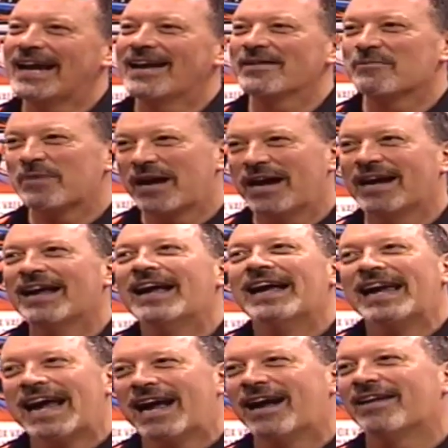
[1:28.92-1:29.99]
Yeah,
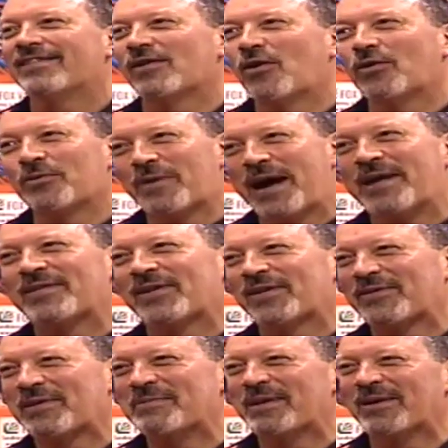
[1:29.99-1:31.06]
yeah, us old
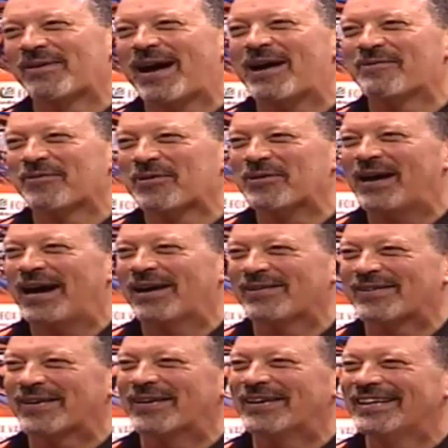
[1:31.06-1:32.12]
racers, we've been around for a
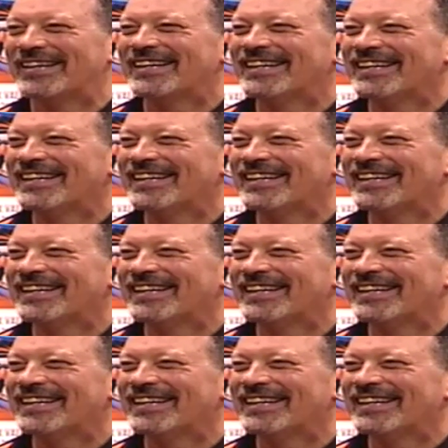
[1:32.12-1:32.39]
while, so.